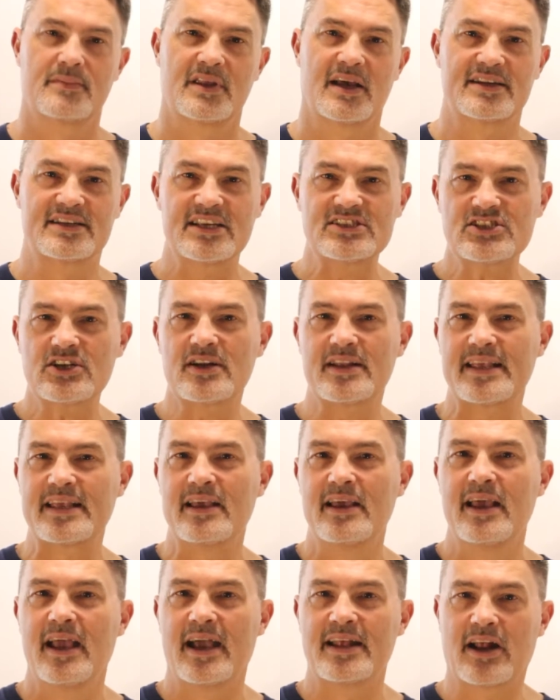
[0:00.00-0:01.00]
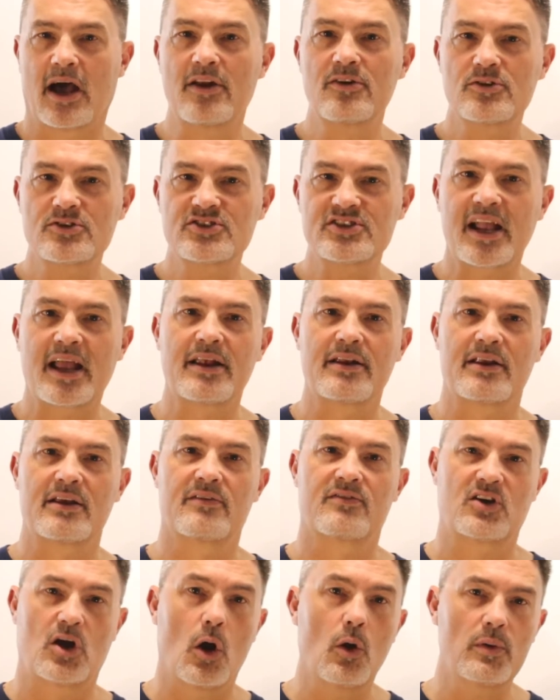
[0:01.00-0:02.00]
Additionally, an understanding
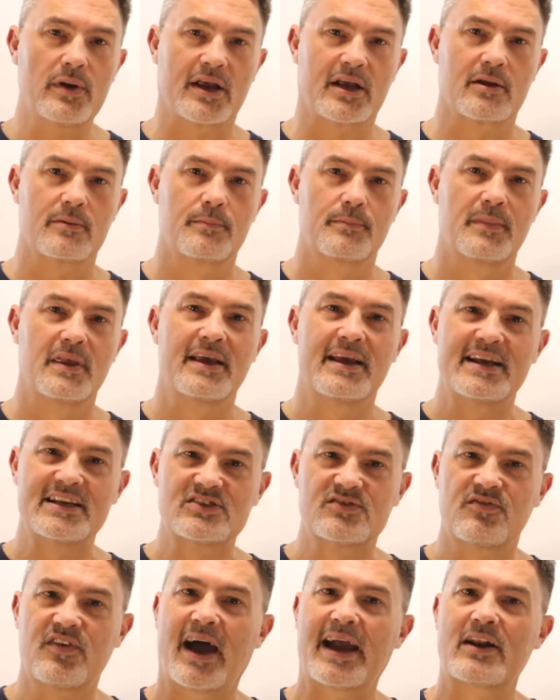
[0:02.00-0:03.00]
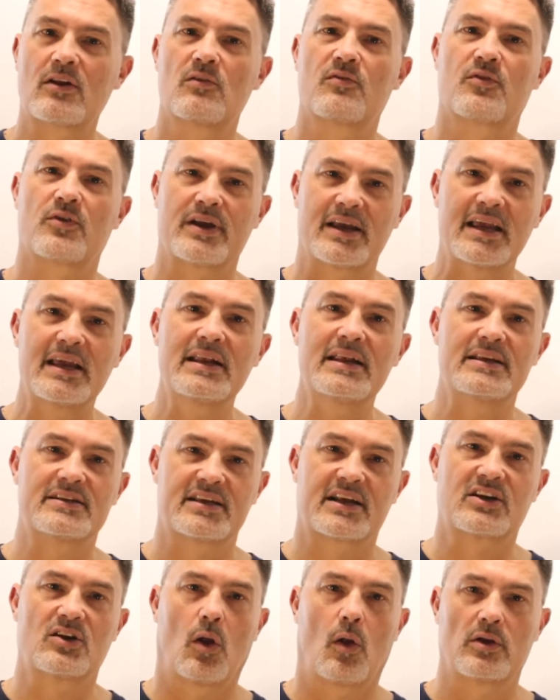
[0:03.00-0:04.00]
of coding is vital for any
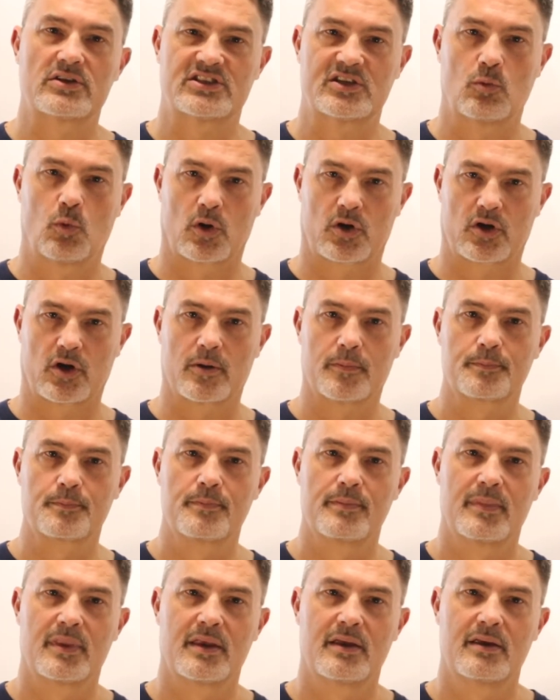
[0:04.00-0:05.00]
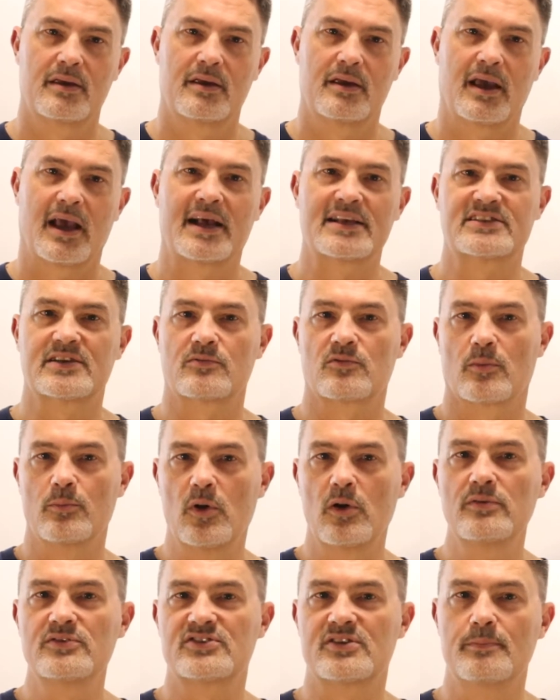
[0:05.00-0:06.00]
technology worker, as it
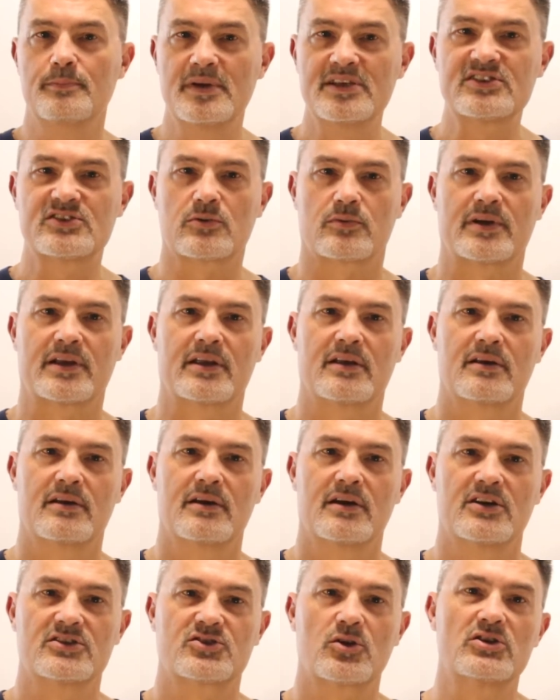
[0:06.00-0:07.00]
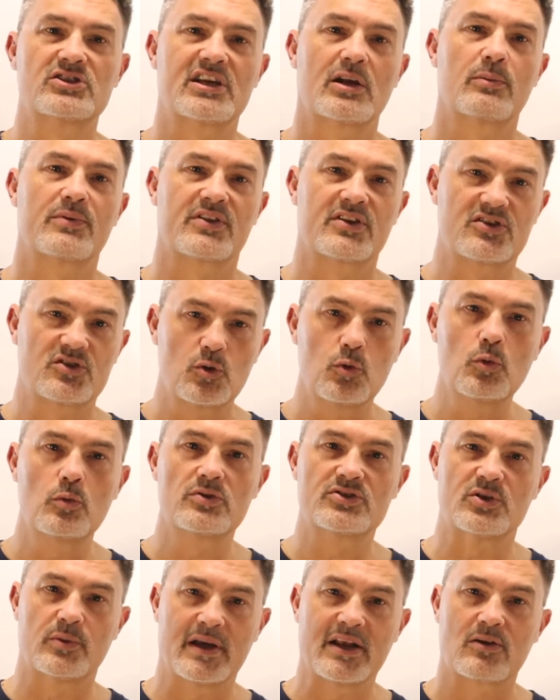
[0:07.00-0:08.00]
removes the mystery associated with the
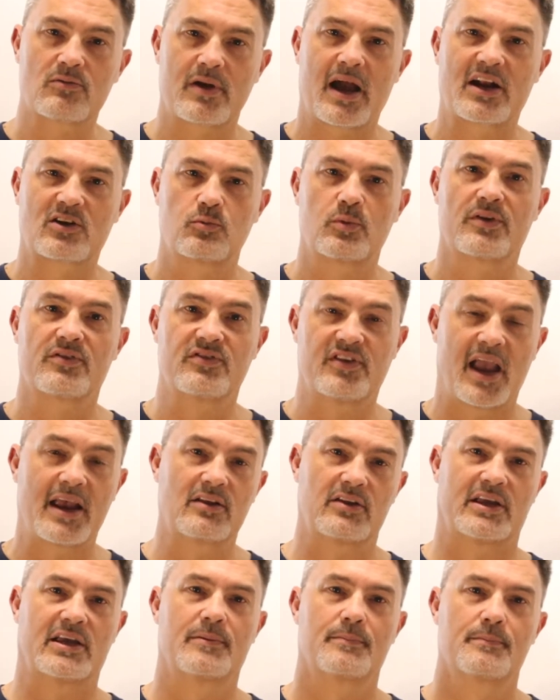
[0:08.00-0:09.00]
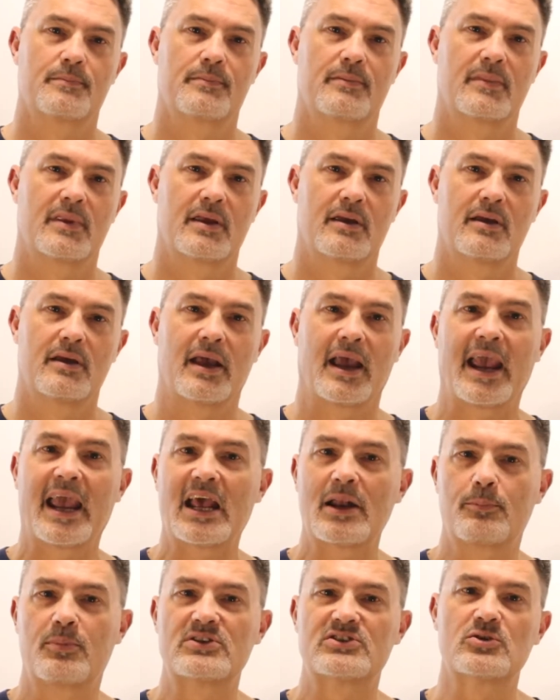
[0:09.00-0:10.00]
tools you interact with daily
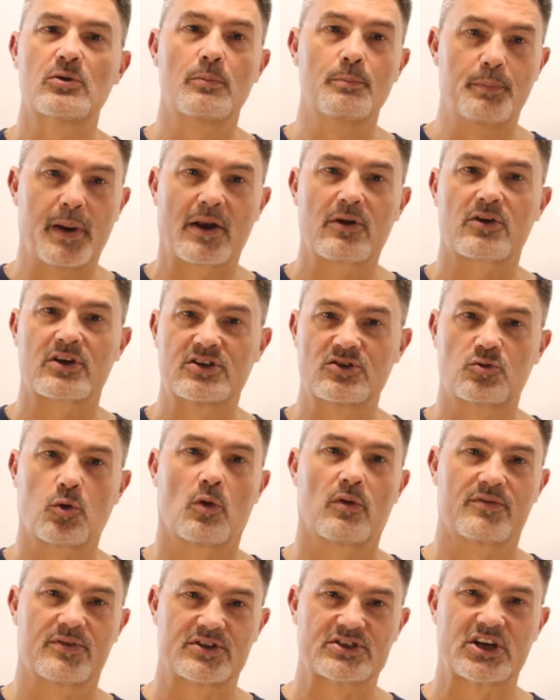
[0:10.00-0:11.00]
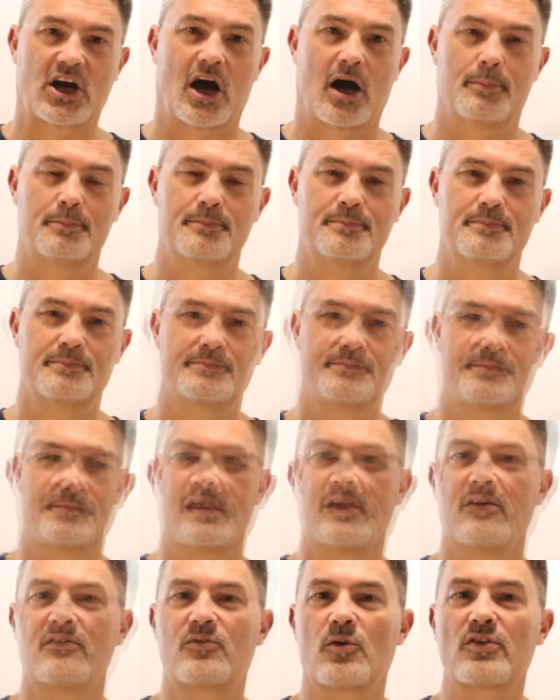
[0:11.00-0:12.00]
and puts you in better control of your job.
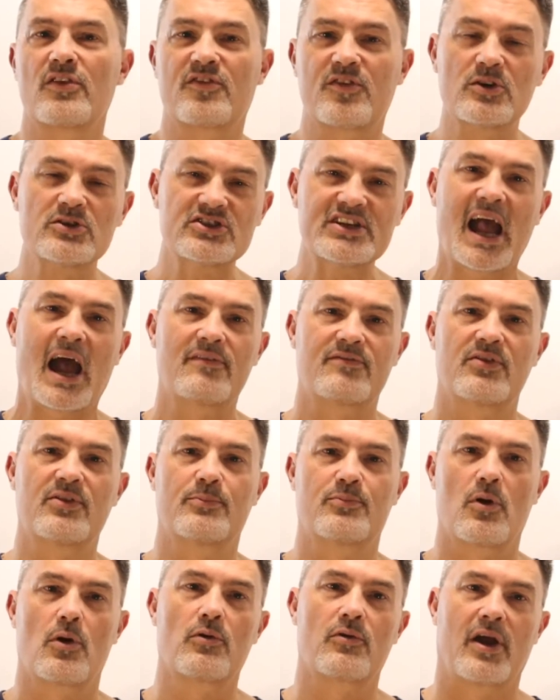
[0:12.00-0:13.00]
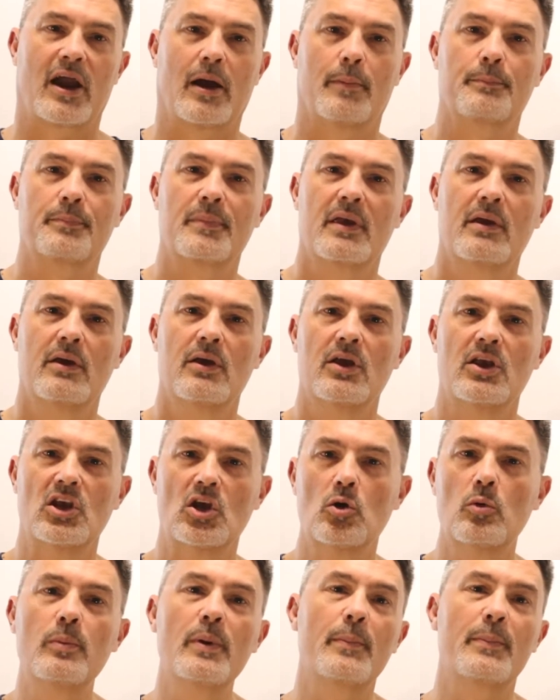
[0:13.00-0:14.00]
For the first half of the program,
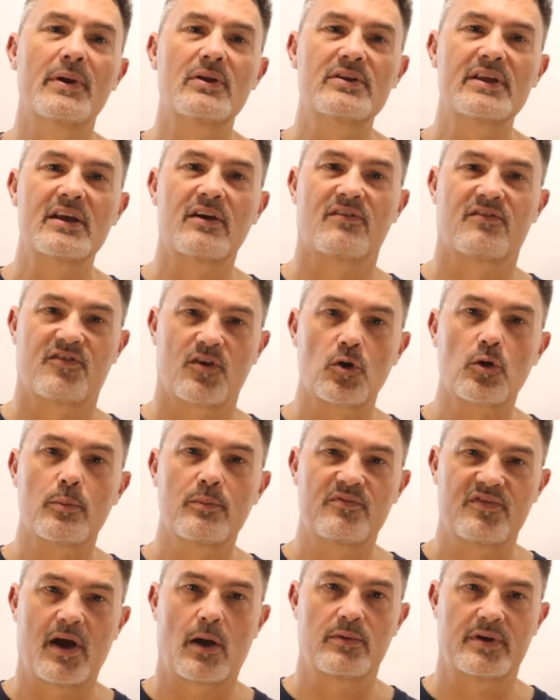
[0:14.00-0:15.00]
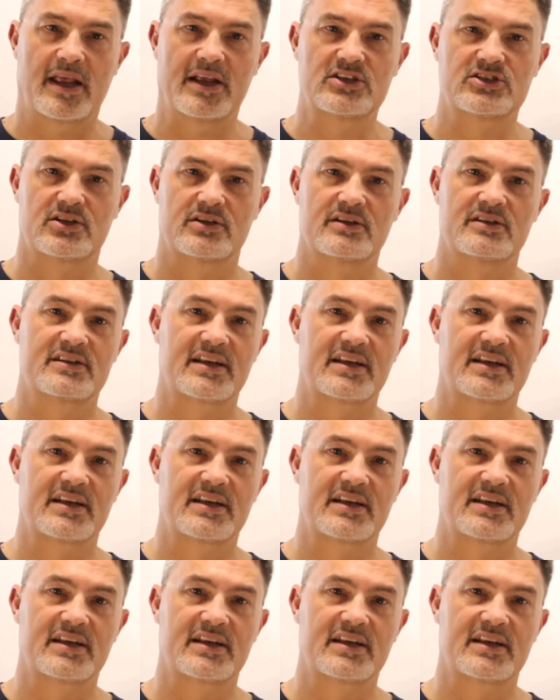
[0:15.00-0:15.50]
you will be building a firm foundation in